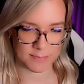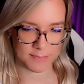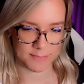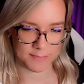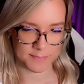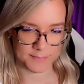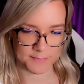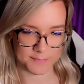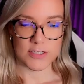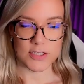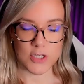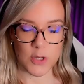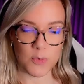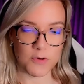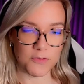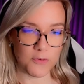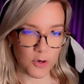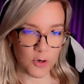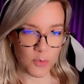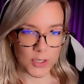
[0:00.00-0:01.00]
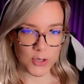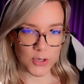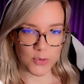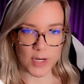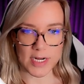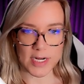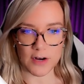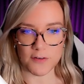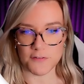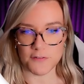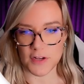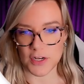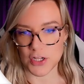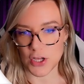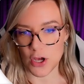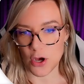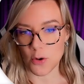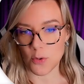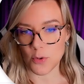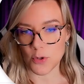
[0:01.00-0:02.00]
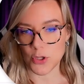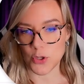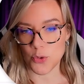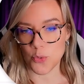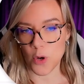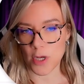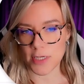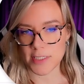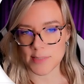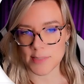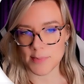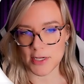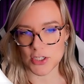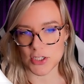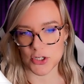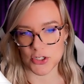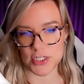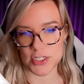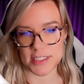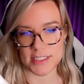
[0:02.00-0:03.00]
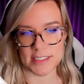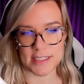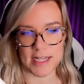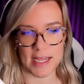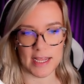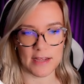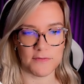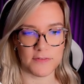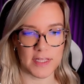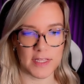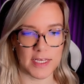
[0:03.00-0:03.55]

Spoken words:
So before we create our video, you want to make sure to save this.